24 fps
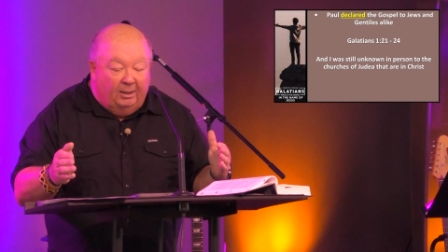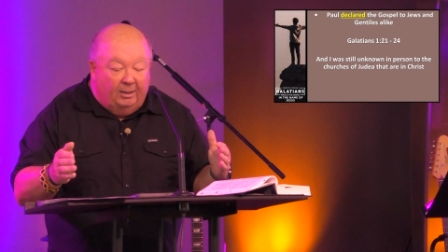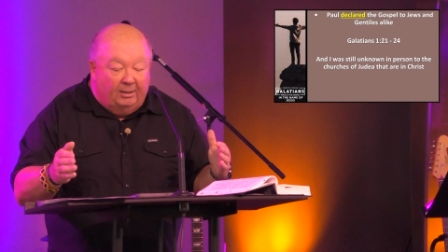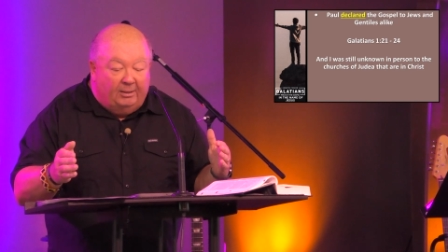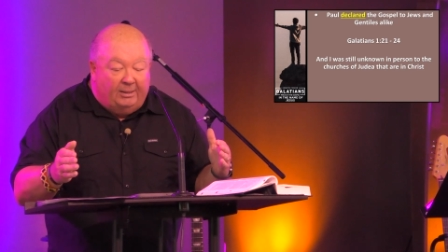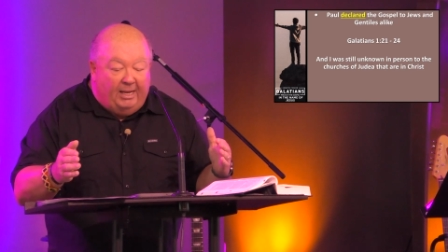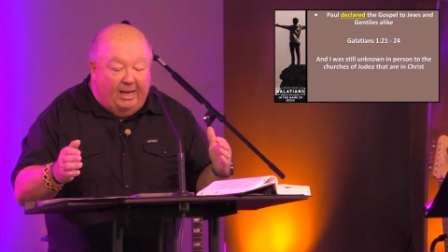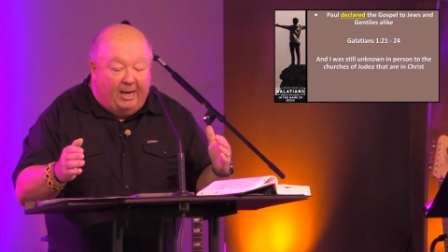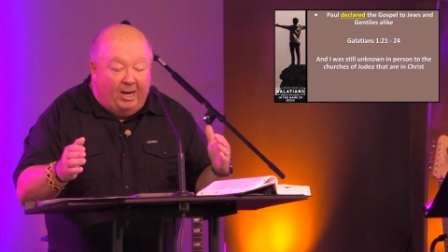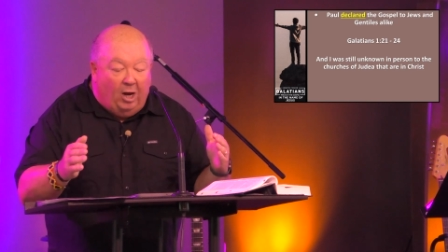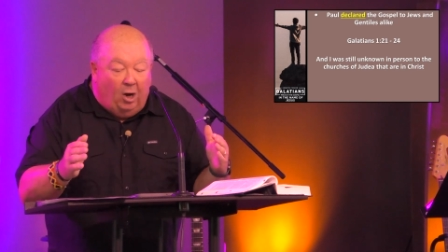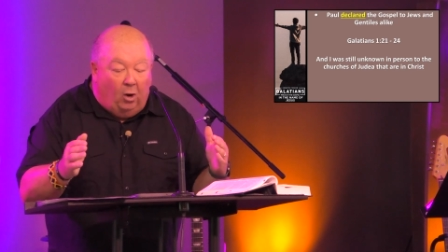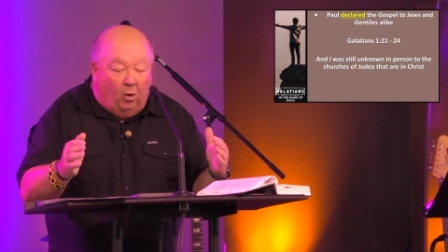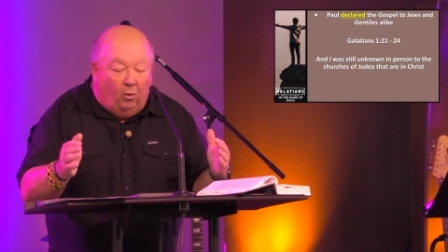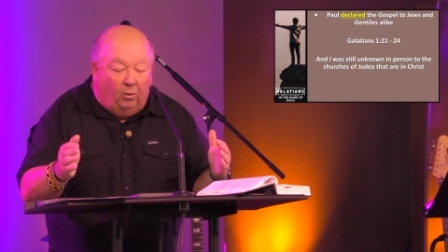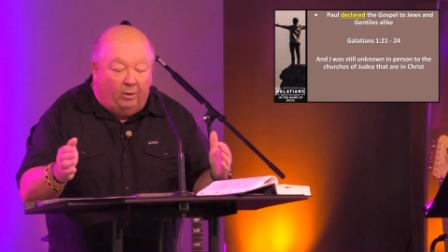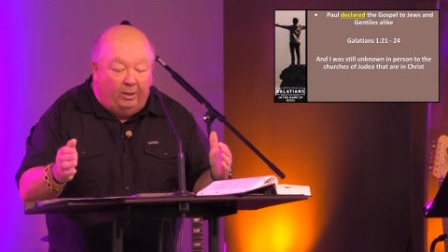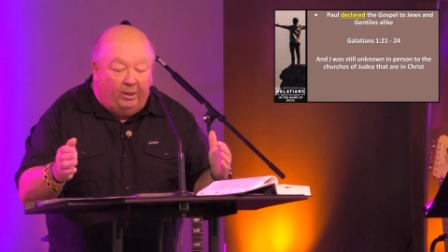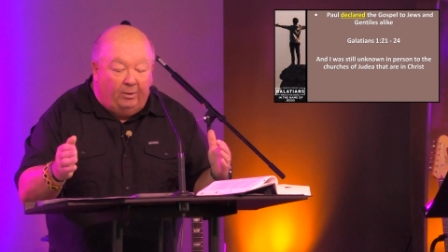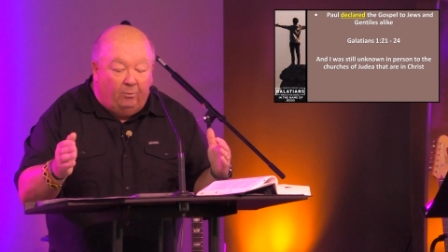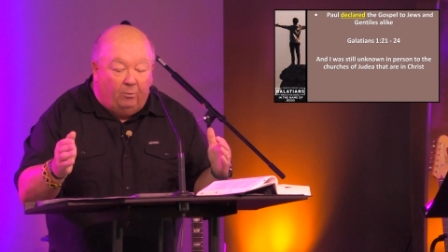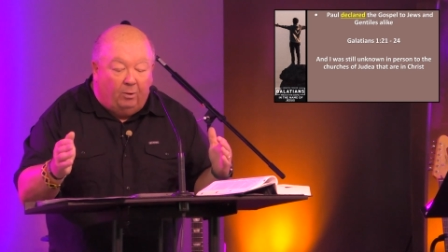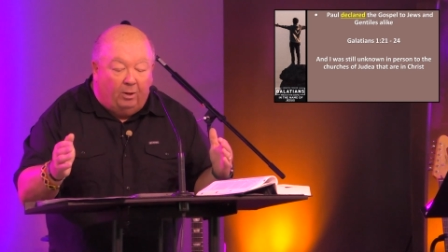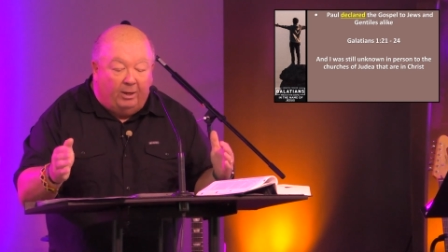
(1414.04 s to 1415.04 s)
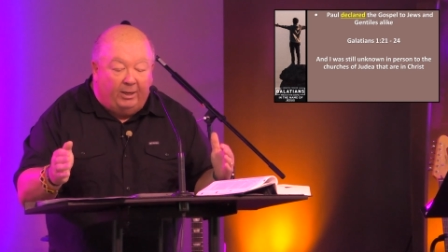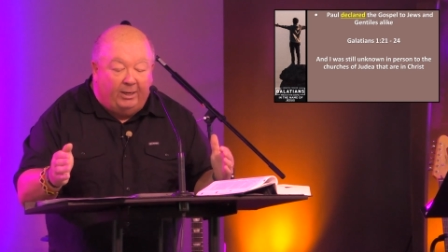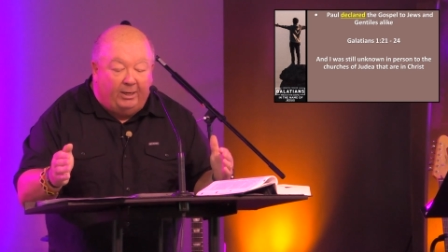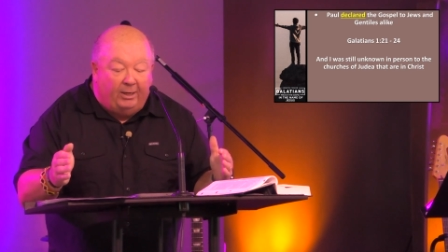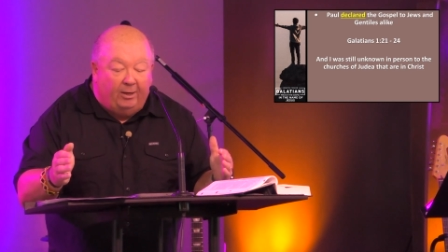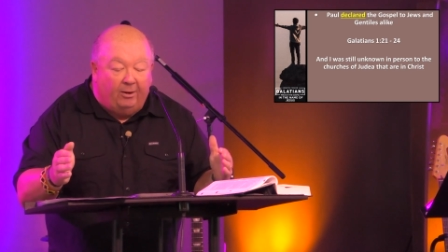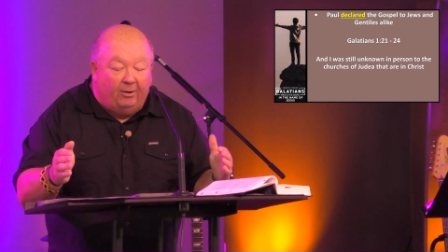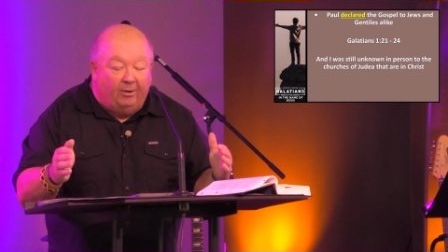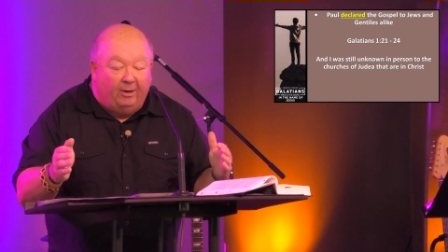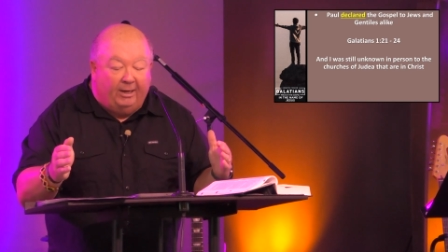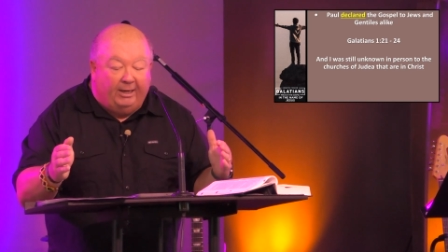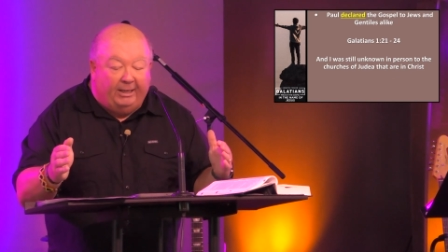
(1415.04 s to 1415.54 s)
They only were
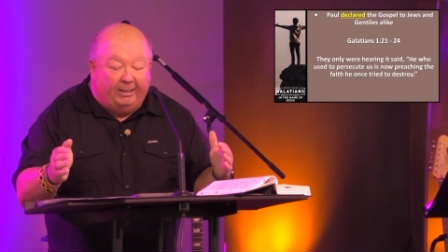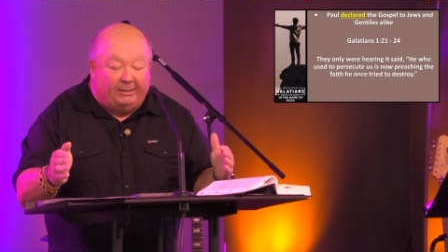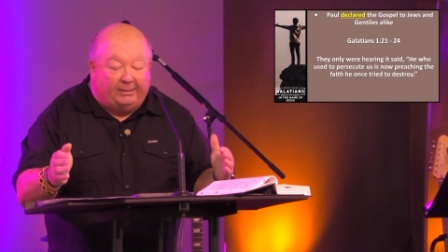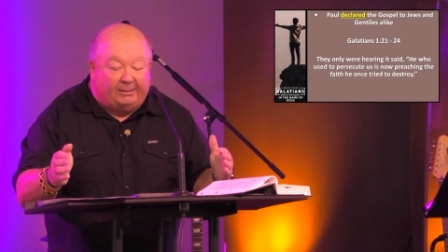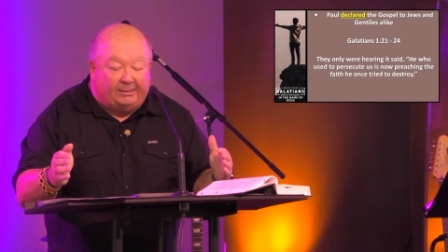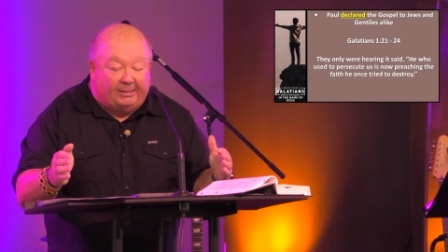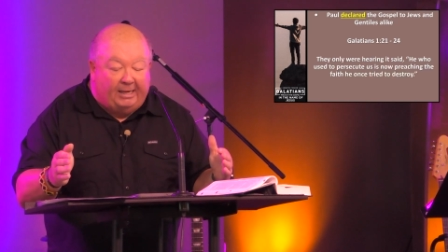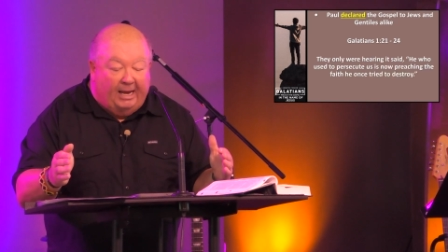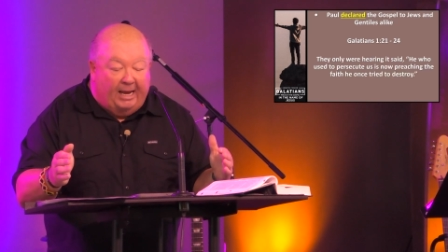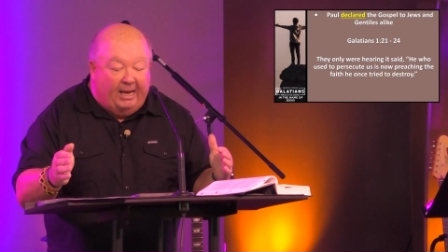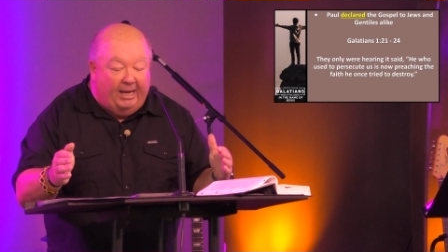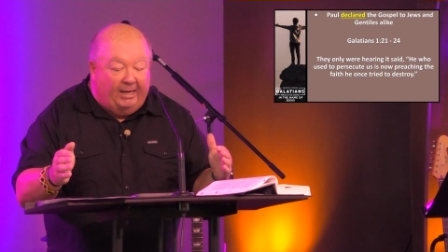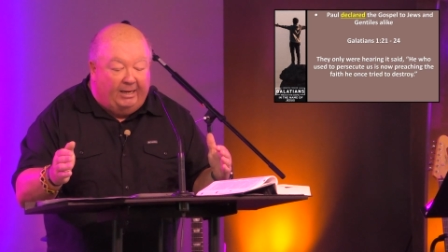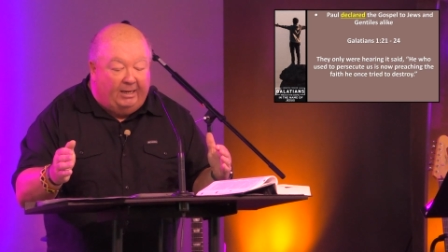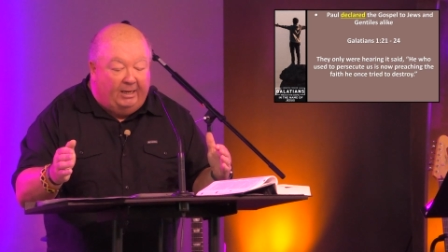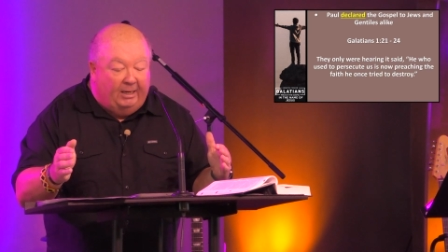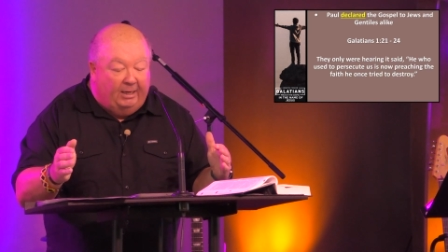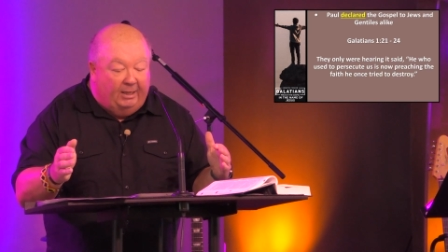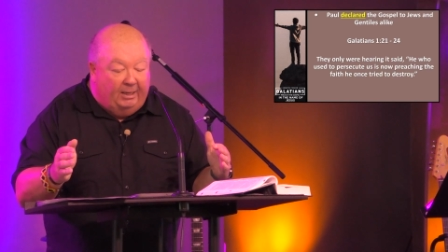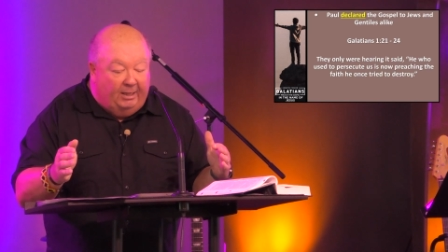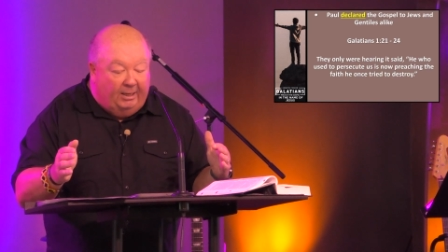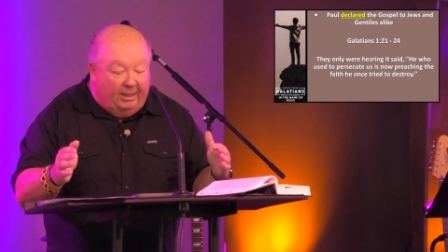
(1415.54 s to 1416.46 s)
hearing it said,